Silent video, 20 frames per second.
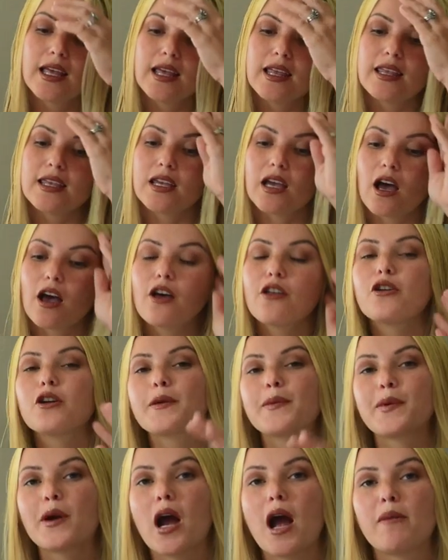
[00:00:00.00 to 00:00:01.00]
The
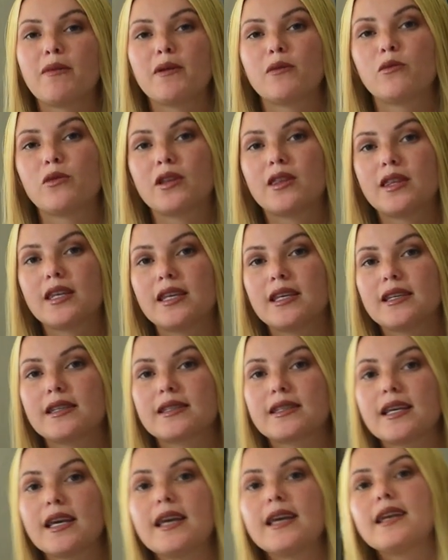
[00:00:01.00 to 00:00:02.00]
other problem with these
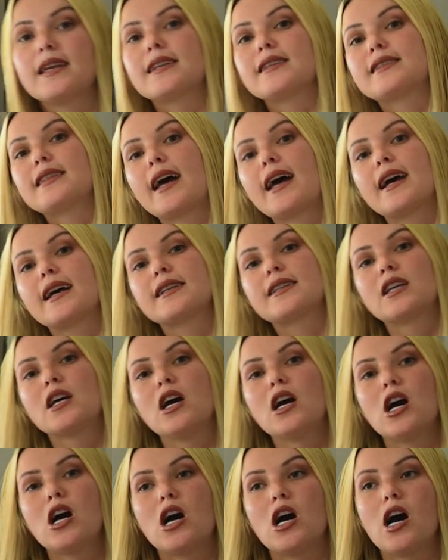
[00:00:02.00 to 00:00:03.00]
is that
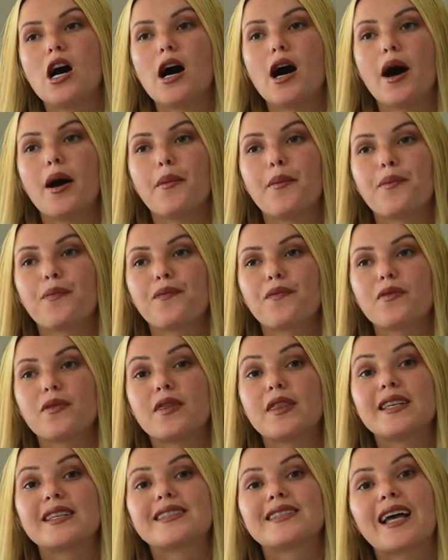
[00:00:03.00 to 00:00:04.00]

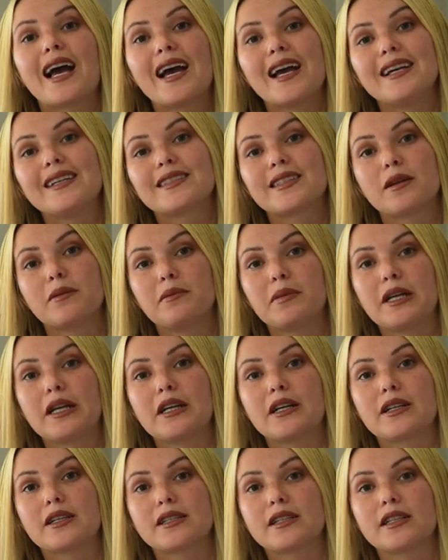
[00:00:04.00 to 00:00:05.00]
the size
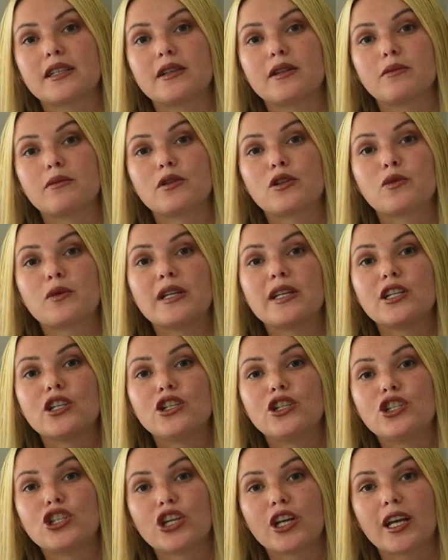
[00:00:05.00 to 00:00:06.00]
comparison between
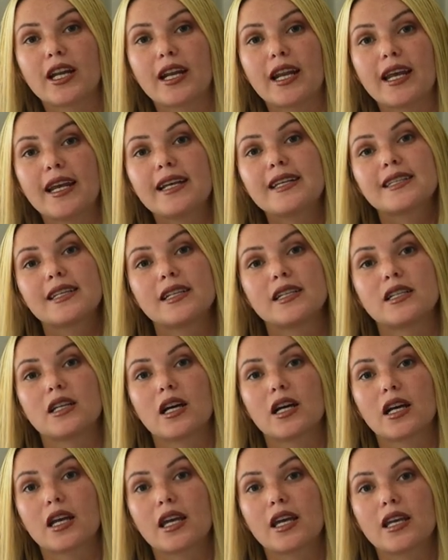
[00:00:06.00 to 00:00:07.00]
chicken eggs and
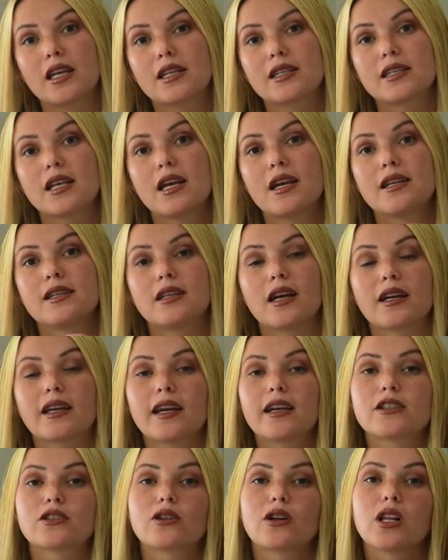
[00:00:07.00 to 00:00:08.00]
duck eggs. Duck
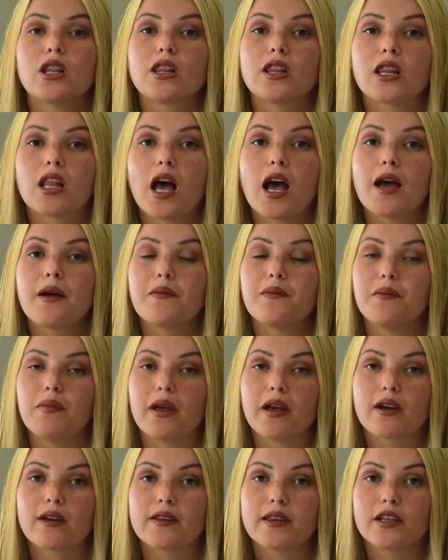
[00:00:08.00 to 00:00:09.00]
eggs are a lot
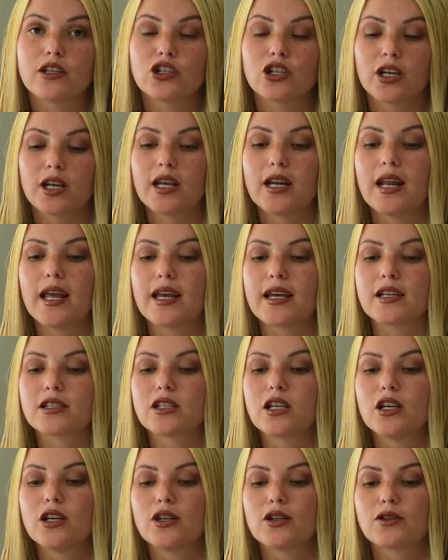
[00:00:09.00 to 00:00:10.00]
bigger than chicken
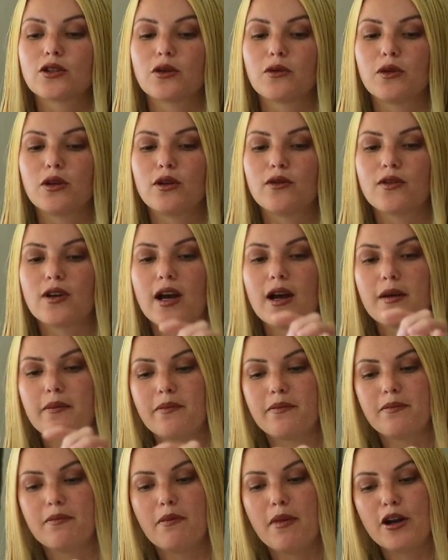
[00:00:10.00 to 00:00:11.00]
eggs. So when you've got
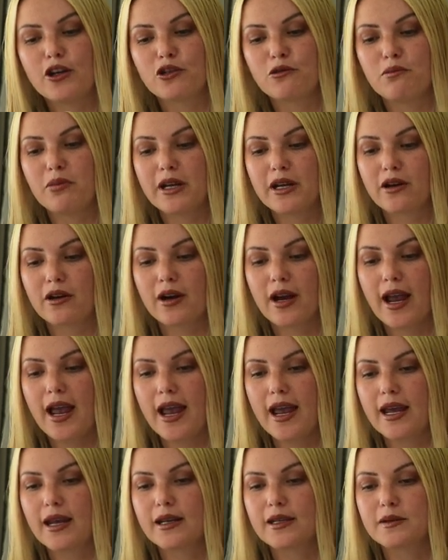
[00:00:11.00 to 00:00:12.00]
much bigger
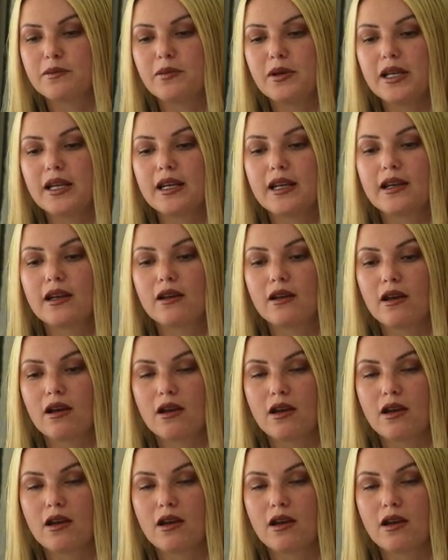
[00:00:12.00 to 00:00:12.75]
eggs being